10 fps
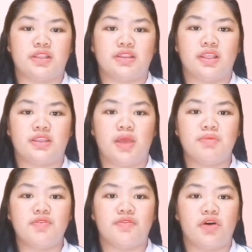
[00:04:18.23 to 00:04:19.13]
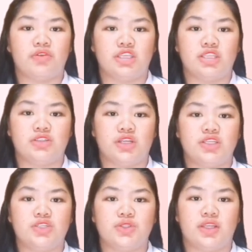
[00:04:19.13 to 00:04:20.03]
that can be found in
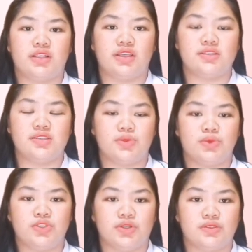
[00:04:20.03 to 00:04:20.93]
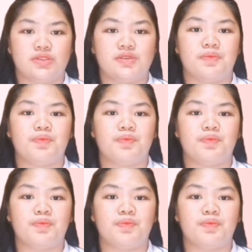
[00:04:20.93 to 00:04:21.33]
traditional institutions.